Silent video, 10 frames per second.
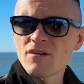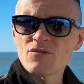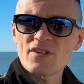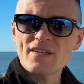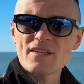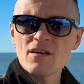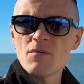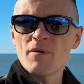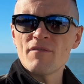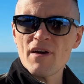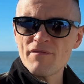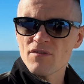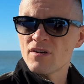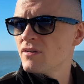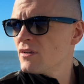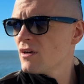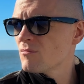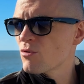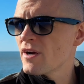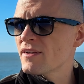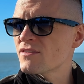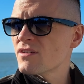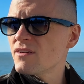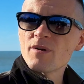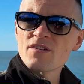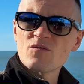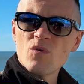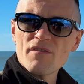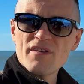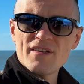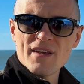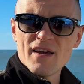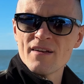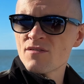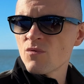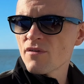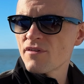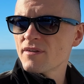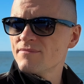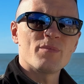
It takes a little bit of effort and brains, but is it worth it? Yeah, it's worth it.